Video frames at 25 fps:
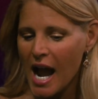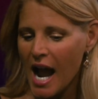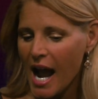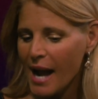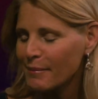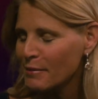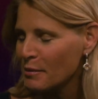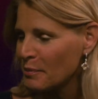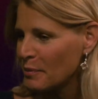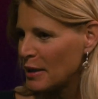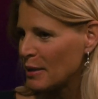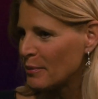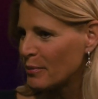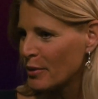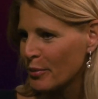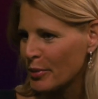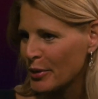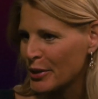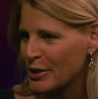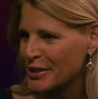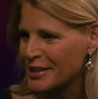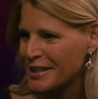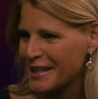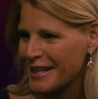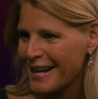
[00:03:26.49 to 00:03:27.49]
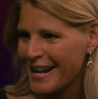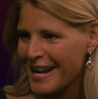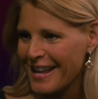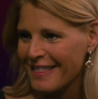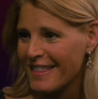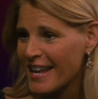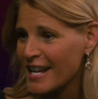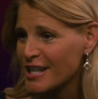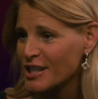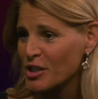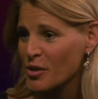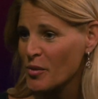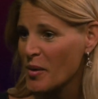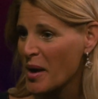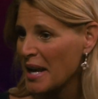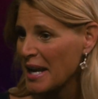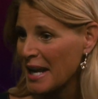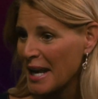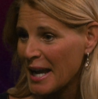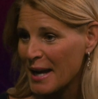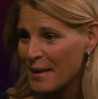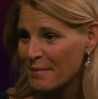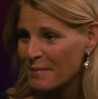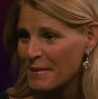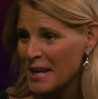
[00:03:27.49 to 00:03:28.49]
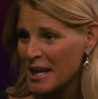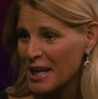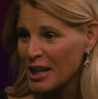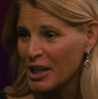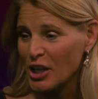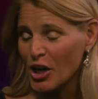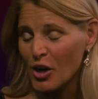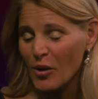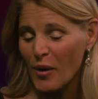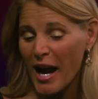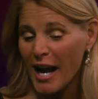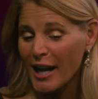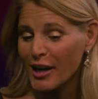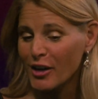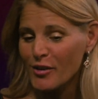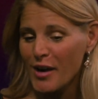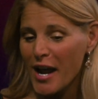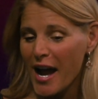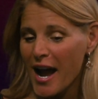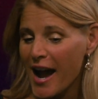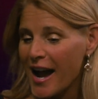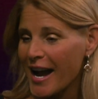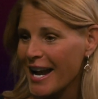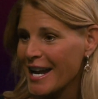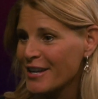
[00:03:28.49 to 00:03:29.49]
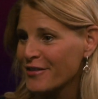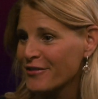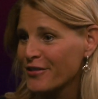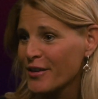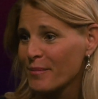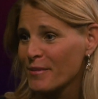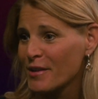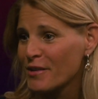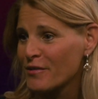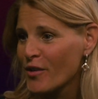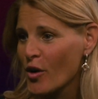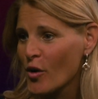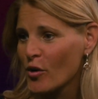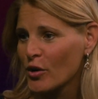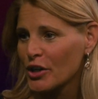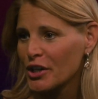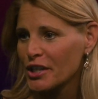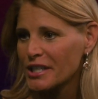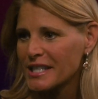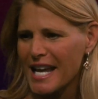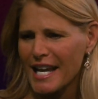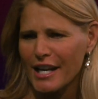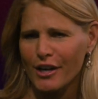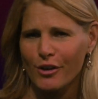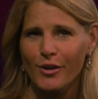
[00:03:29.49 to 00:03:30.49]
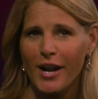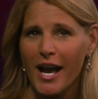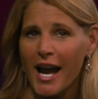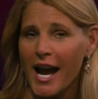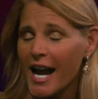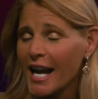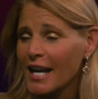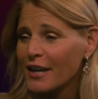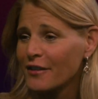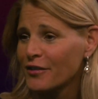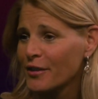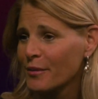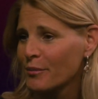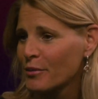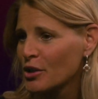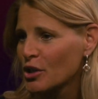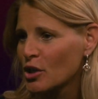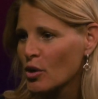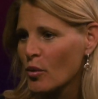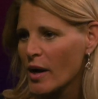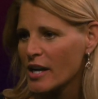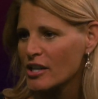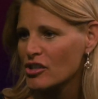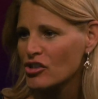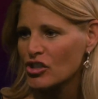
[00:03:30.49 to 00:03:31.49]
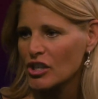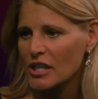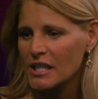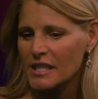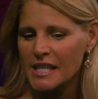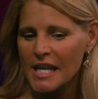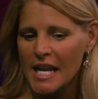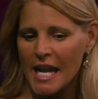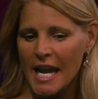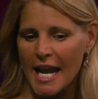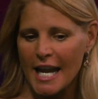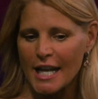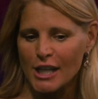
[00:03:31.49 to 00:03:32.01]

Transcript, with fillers: I'm a people person. That's who I am. You know, I don't hide from the voters. I don't hide from their questions.